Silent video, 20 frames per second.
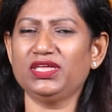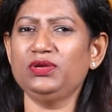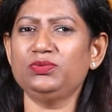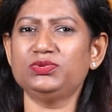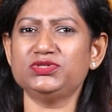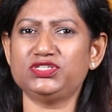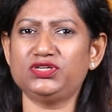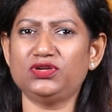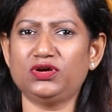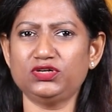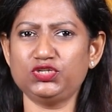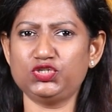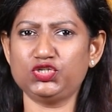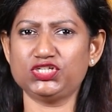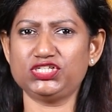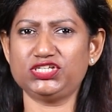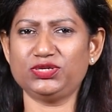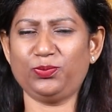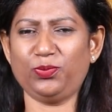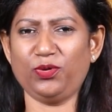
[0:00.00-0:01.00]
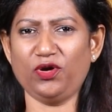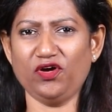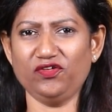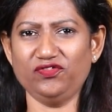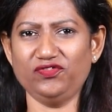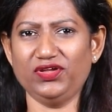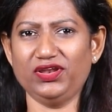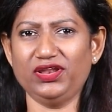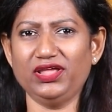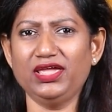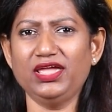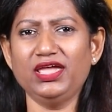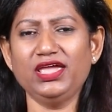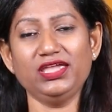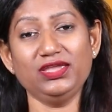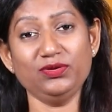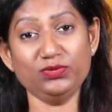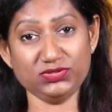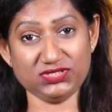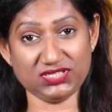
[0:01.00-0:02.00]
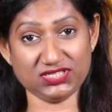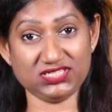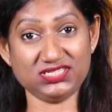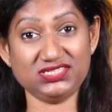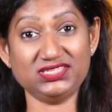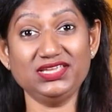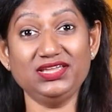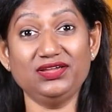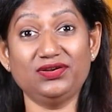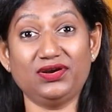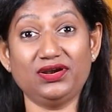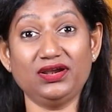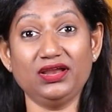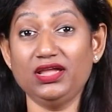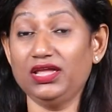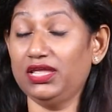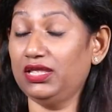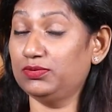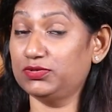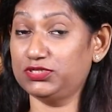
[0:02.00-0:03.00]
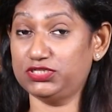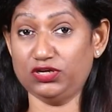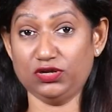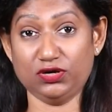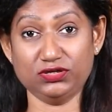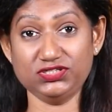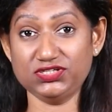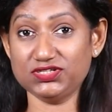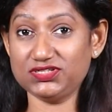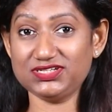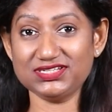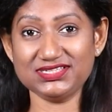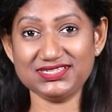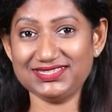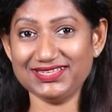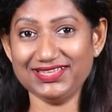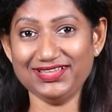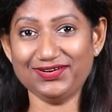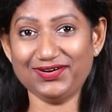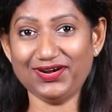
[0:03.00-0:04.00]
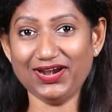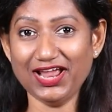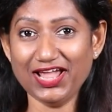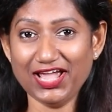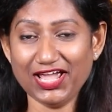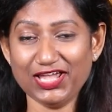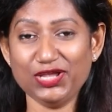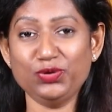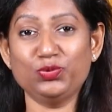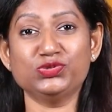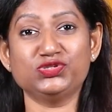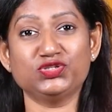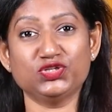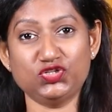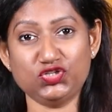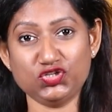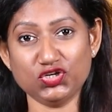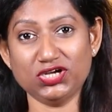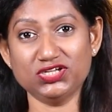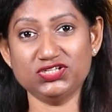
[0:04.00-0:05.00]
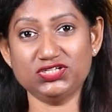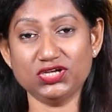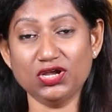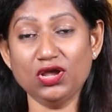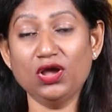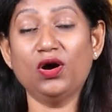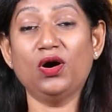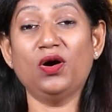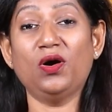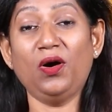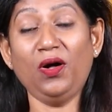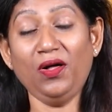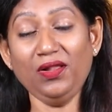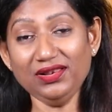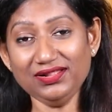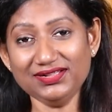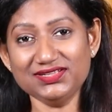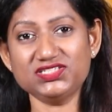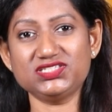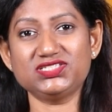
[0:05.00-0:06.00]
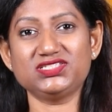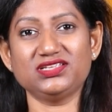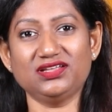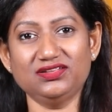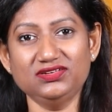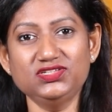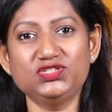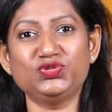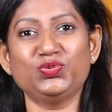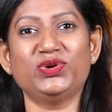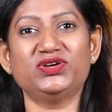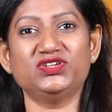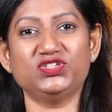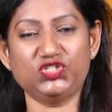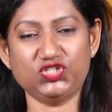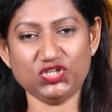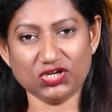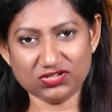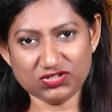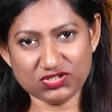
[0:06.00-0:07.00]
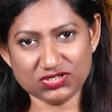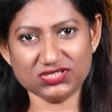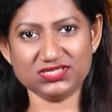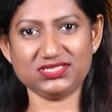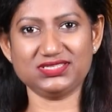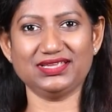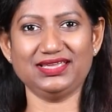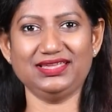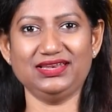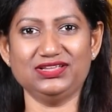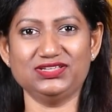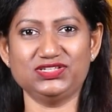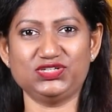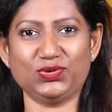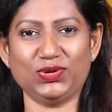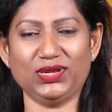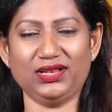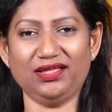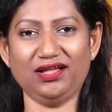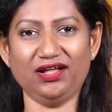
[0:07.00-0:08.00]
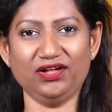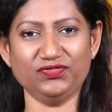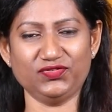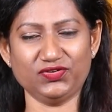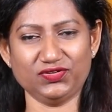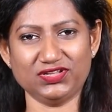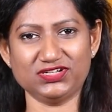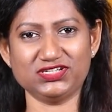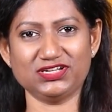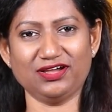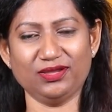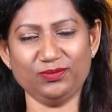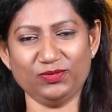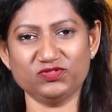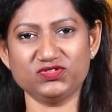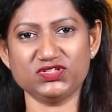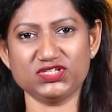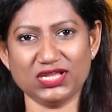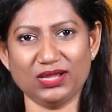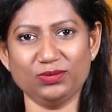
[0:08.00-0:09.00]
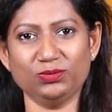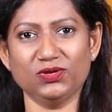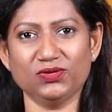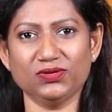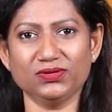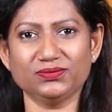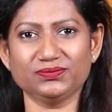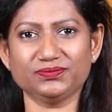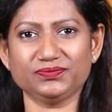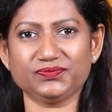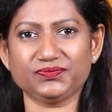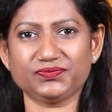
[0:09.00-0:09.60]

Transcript: He was not just a prophet. He was a seer. He was not just a seer. He was a judge. All his sons were judges in Israel after the time of Samuel.